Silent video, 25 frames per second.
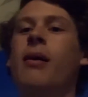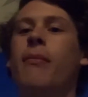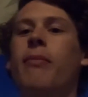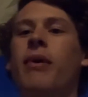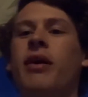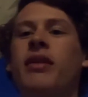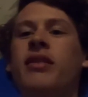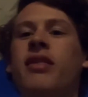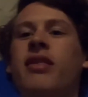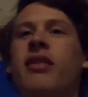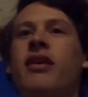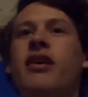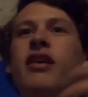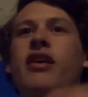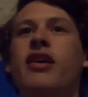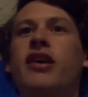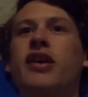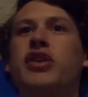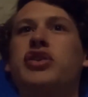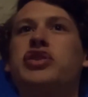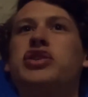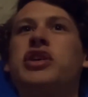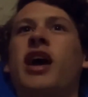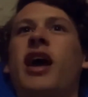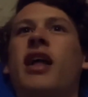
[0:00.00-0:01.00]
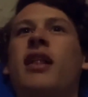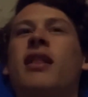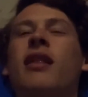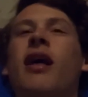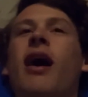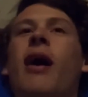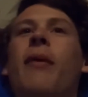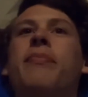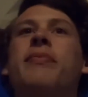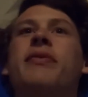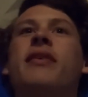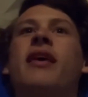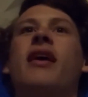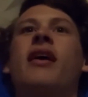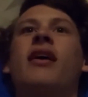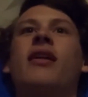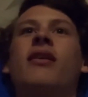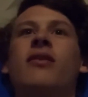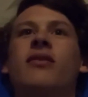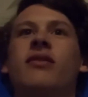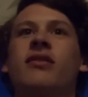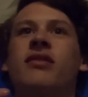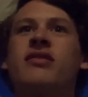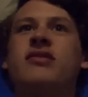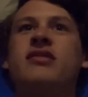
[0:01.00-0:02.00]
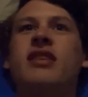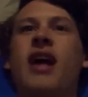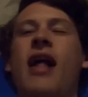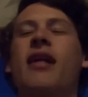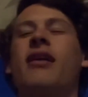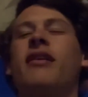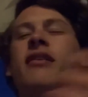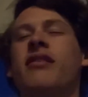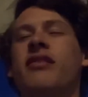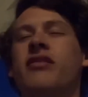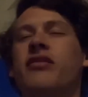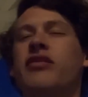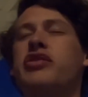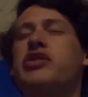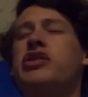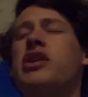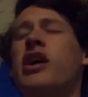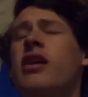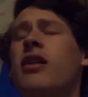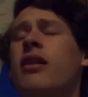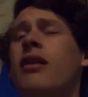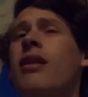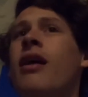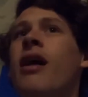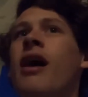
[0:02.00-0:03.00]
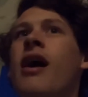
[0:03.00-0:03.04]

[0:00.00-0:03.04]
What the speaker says: monthly channel update or status of the channel